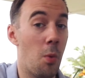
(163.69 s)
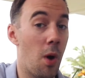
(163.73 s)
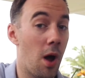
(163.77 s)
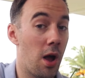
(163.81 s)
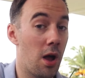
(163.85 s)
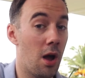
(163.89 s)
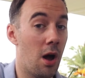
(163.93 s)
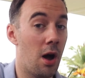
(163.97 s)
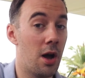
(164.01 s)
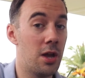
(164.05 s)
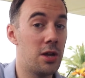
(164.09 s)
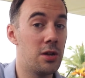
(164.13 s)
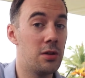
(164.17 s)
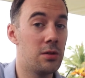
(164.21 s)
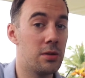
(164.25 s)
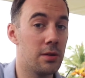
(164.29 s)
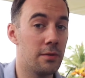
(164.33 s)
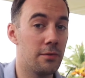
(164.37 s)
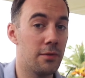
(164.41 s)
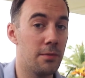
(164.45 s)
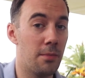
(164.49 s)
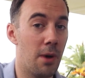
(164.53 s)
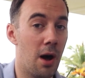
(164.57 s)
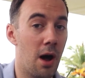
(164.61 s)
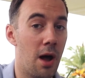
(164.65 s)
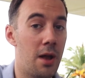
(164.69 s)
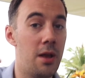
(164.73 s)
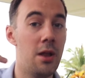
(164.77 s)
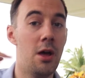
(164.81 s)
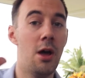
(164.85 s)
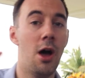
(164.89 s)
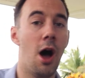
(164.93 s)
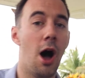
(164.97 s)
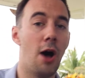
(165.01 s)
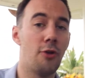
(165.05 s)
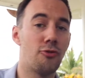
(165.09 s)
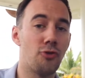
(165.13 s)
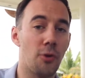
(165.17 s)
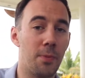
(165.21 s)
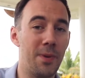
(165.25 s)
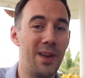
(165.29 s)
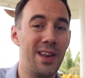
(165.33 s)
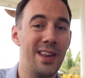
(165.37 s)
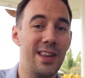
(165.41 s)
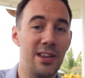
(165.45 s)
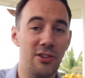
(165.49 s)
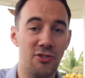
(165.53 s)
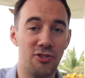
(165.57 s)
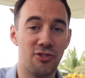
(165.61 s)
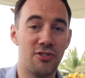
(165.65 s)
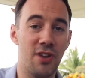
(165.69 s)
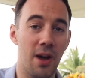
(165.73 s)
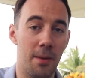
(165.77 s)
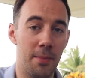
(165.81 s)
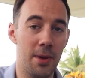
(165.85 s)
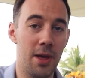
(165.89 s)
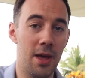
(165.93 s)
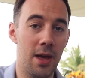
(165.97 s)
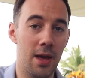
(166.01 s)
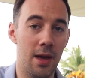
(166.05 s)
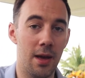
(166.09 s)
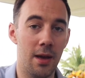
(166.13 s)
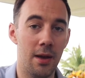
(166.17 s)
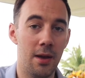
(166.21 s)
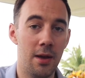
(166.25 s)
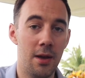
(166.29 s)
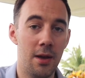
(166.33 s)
why I use it for mine. I'll drop a link just up here.